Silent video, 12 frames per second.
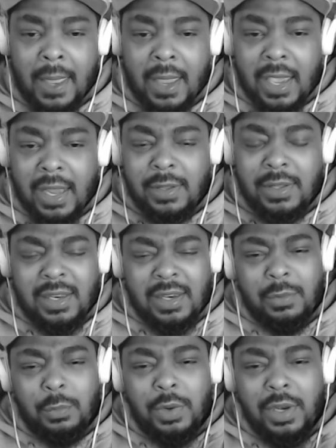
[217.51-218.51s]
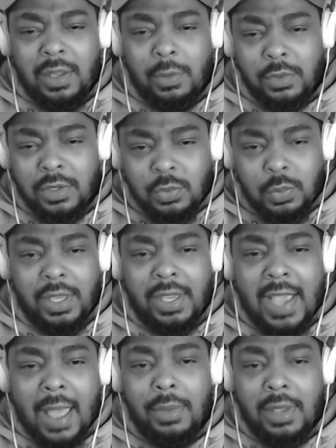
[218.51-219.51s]
And this is
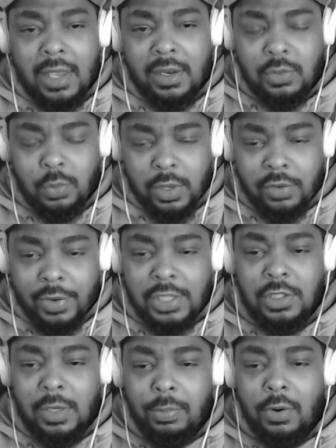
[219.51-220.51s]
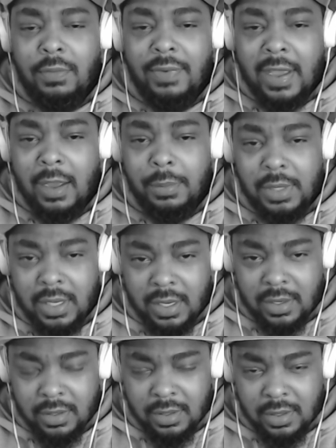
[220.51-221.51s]
where he racially profiled me at.